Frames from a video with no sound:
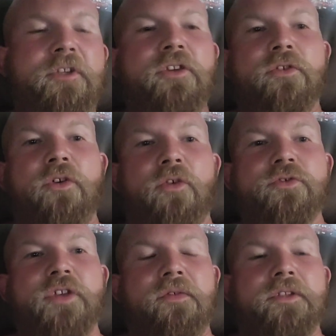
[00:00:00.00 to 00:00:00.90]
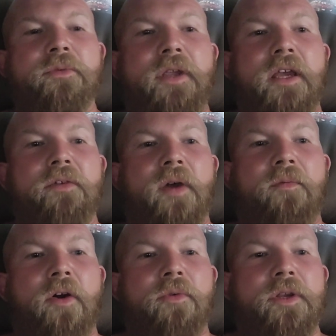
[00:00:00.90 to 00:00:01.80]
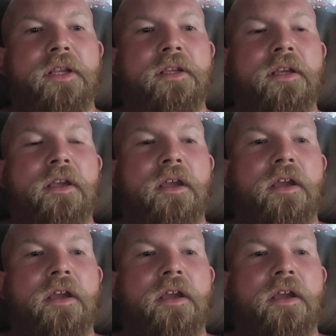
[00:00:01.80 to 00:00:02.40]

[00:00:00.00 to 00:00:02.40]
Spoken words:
You know, the 07 that we have, I've already